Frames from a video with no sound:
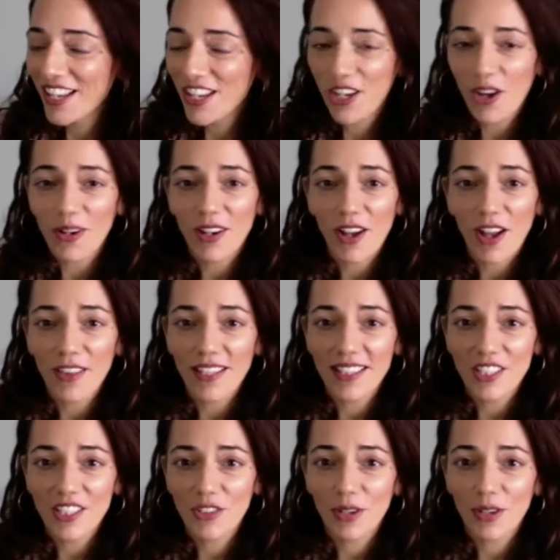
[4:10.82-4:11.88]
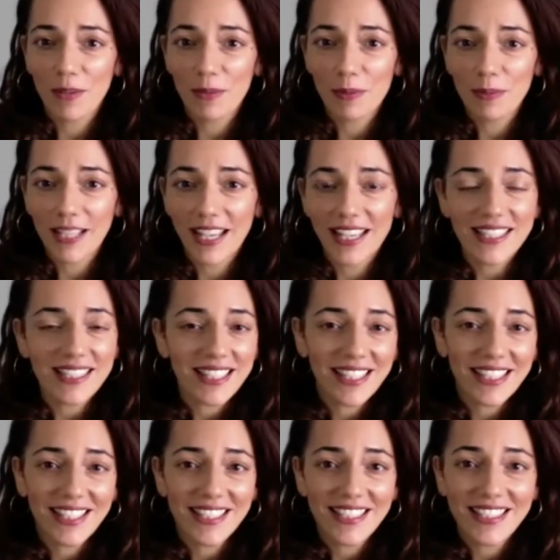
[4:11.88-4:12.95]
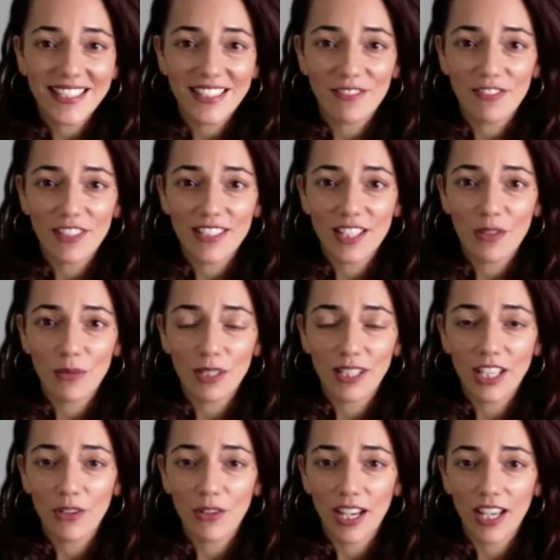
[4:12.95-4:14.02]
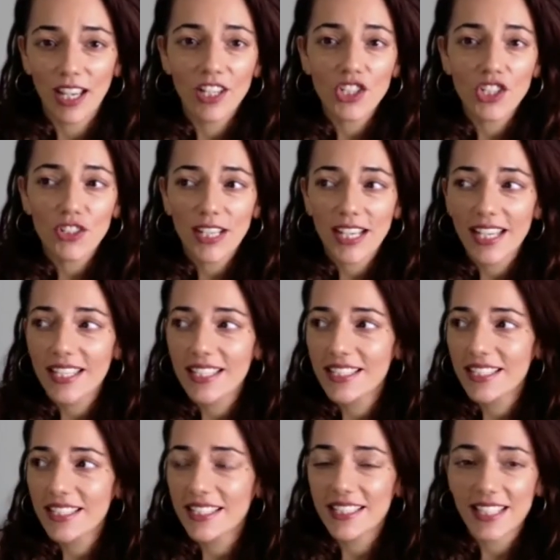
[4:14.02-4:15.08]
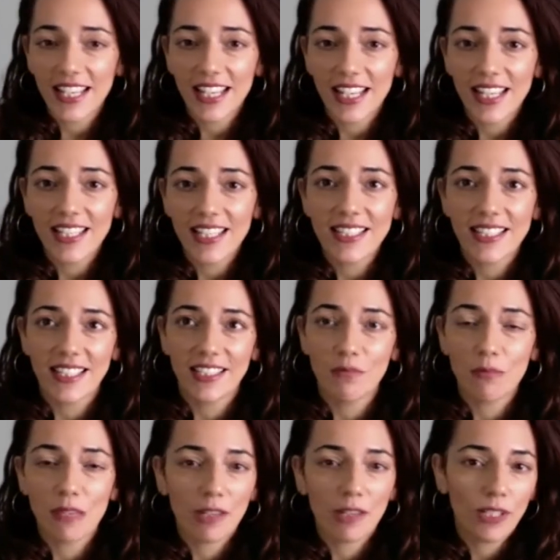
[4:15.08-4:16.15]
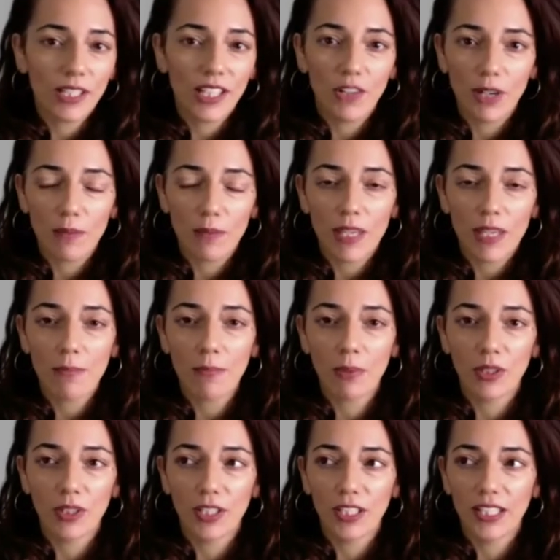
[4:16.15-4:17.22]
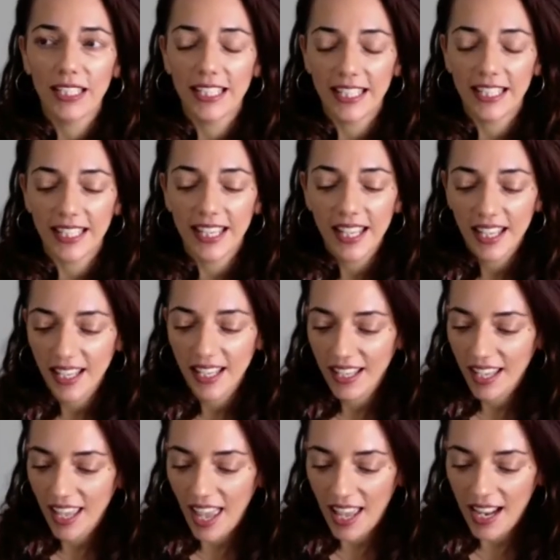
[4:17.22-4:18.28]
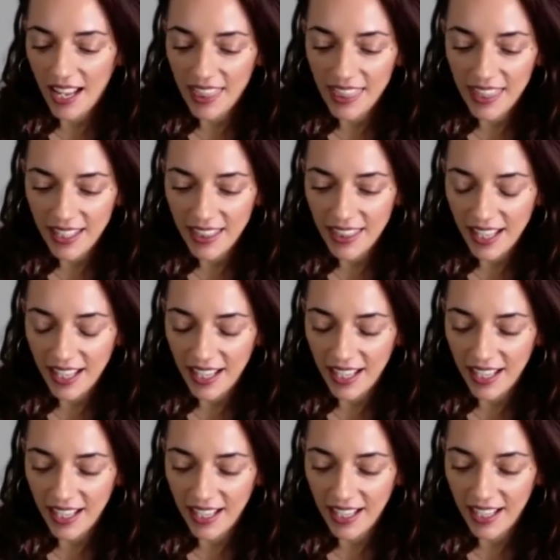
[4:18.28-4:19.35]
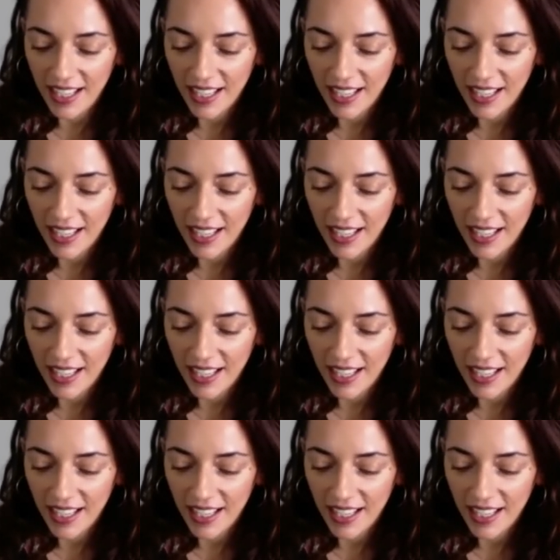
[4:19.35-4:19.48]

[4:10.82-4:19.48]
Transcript: go to all these incredible places and visit really great countries and cities and meet really great people and and i think that uh